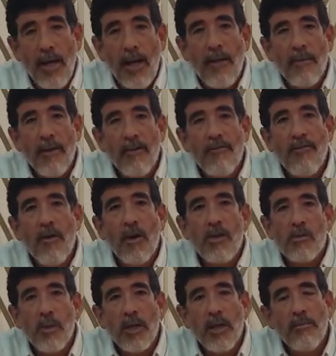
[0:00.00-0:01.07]
And therefore,
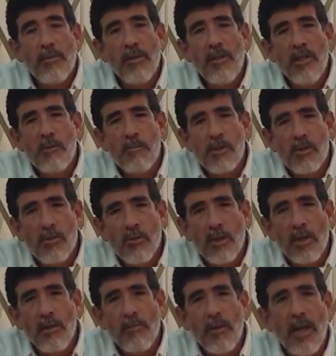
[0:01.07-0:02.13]
as we come to these
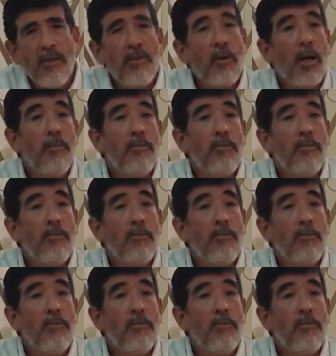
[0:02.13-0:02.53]
Pesukim, and